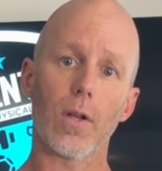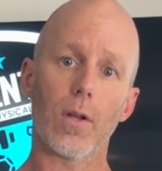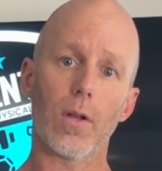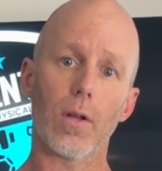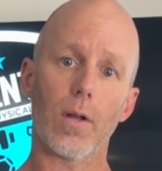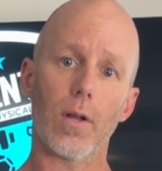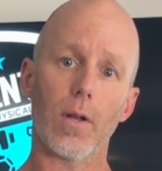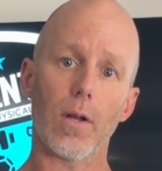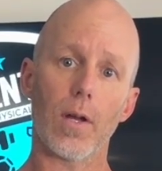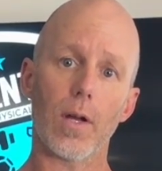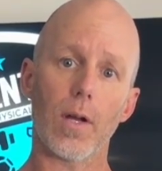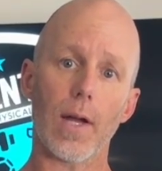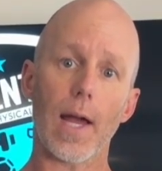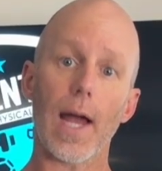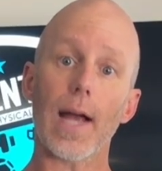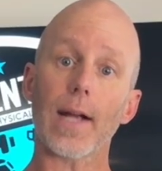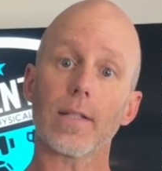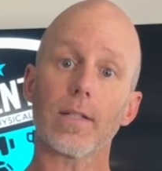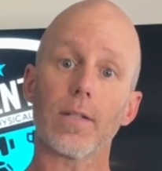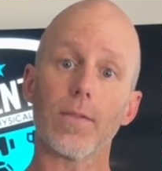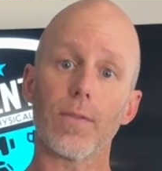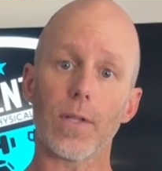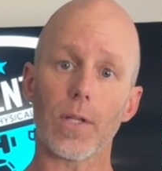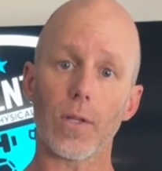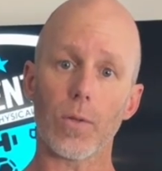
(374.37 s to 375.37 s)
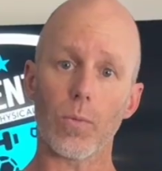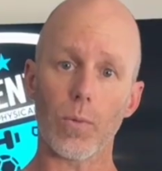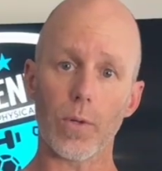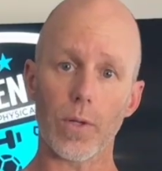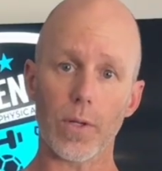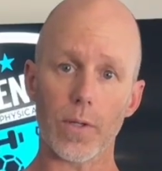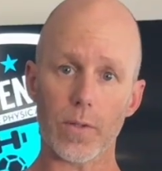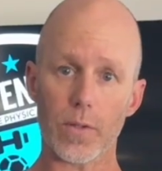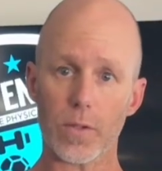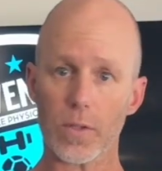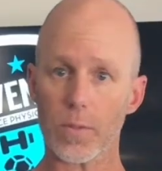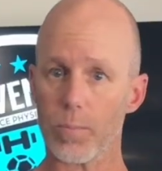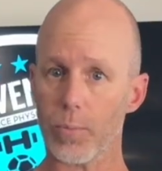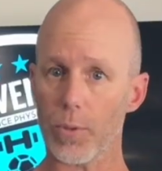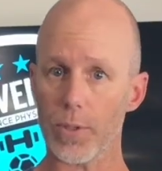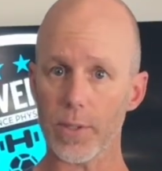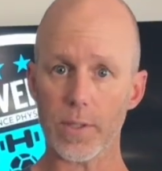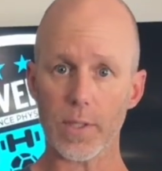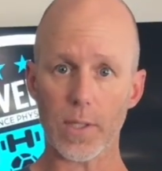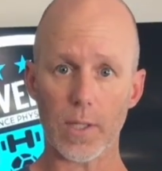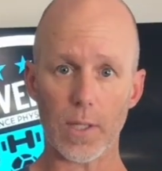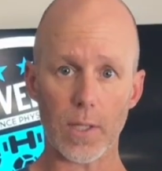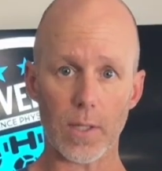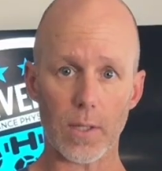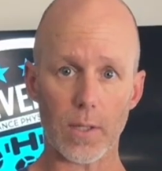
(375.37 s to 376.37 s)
activity with sprinting